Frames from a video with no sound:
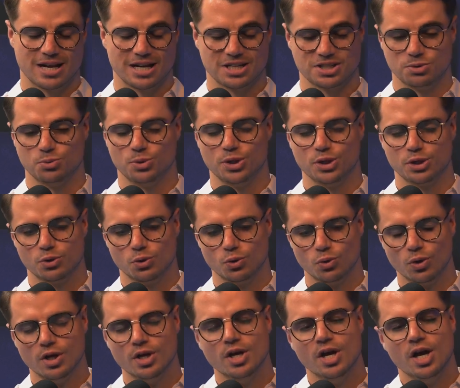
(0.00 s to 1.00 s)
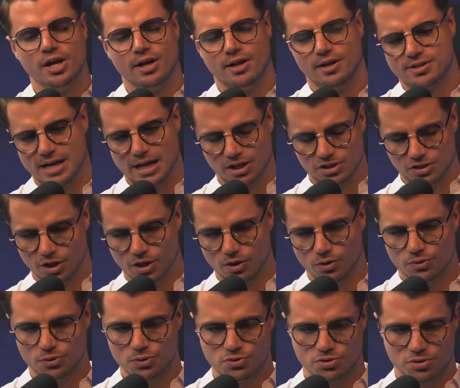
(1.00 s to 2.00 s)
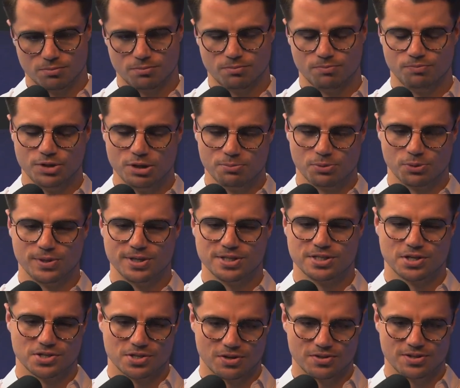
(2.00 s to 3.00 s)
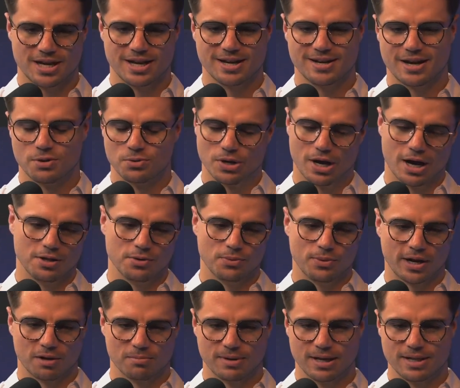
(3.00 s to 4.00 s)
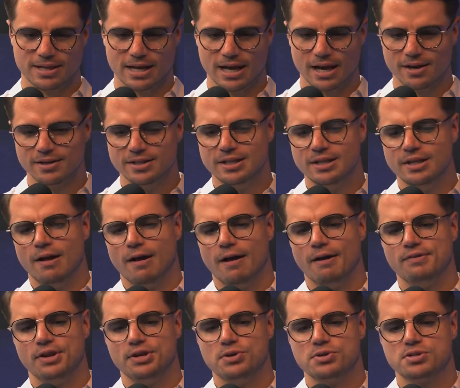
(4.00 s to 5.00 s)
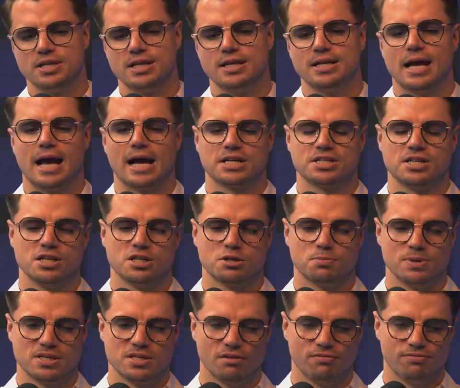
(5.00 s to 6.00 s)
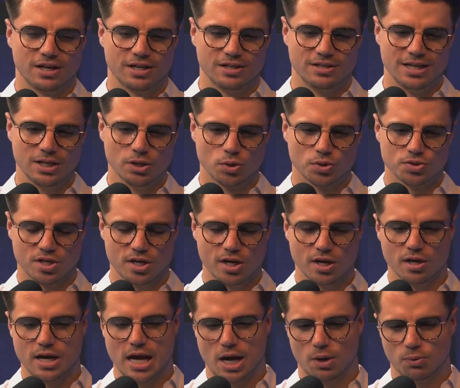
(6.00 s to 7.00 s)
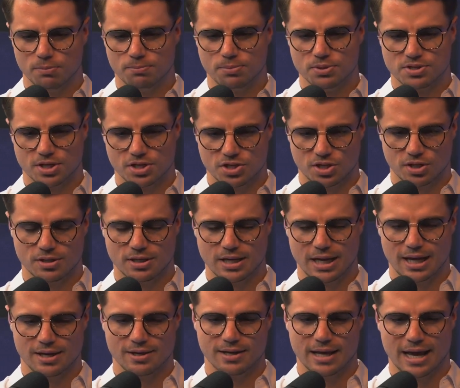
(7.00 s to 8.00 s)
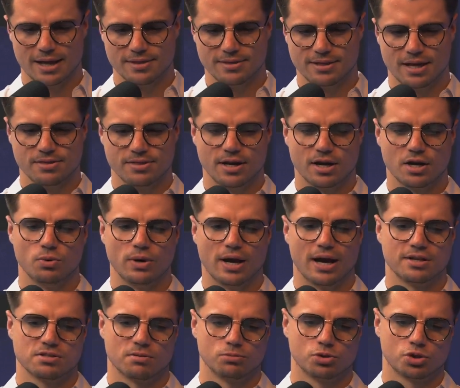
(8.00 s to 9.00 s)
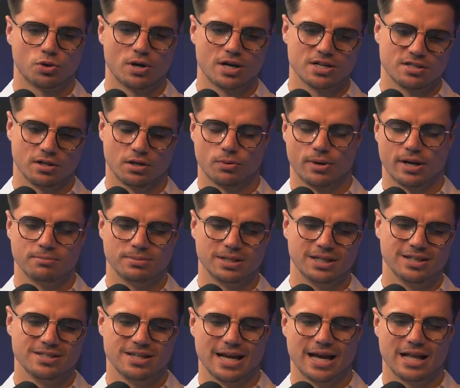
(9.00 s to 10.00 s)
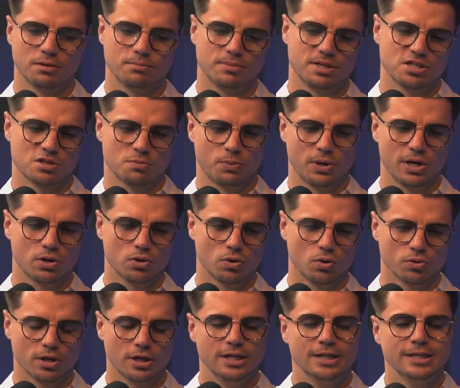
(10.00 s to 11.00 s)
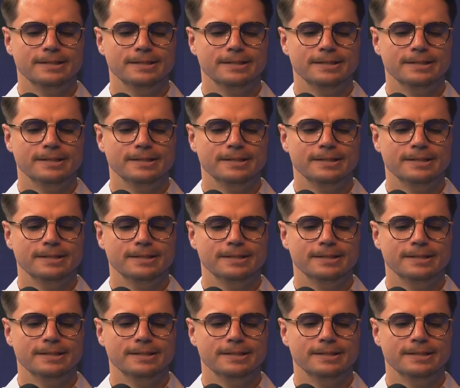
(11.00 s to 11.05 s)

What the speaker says: Actually really cool. You need to actually go and do some deeper research on that. I would highly recommend that. And then you see actually specific deals here, how we position and had that there. We had some trust and credibility elements sprinkled.